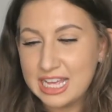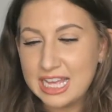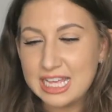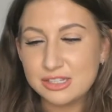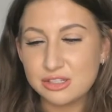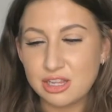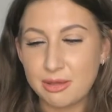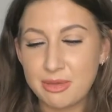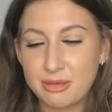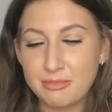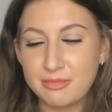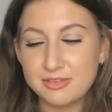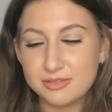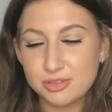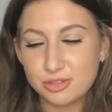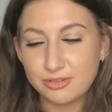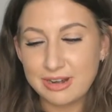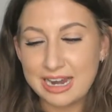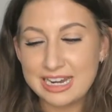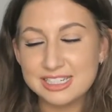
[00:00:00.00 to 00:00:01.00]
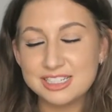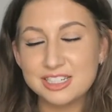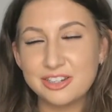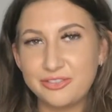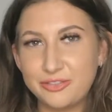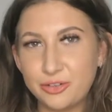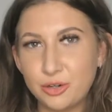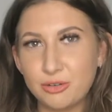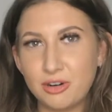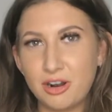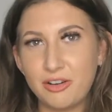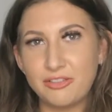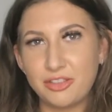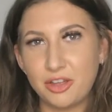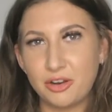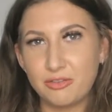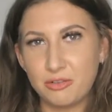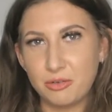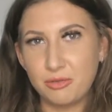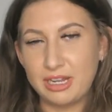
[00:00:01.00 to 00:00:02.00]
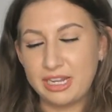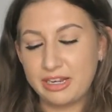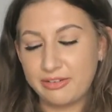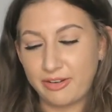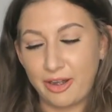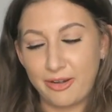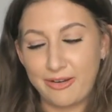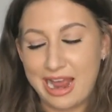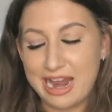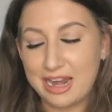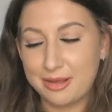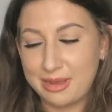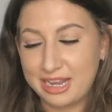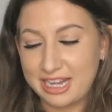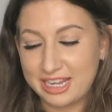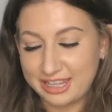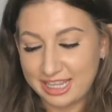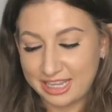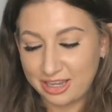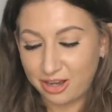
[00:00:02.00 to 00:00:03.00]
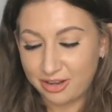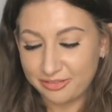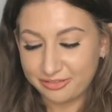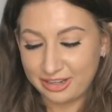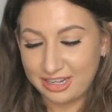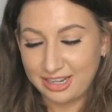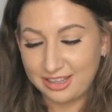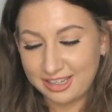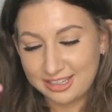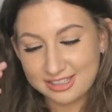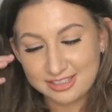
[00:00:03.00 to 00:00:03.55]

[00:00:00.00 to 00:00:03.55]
So I mean, we've scratched four off that are all in a row and I mean, they aren't very lucky.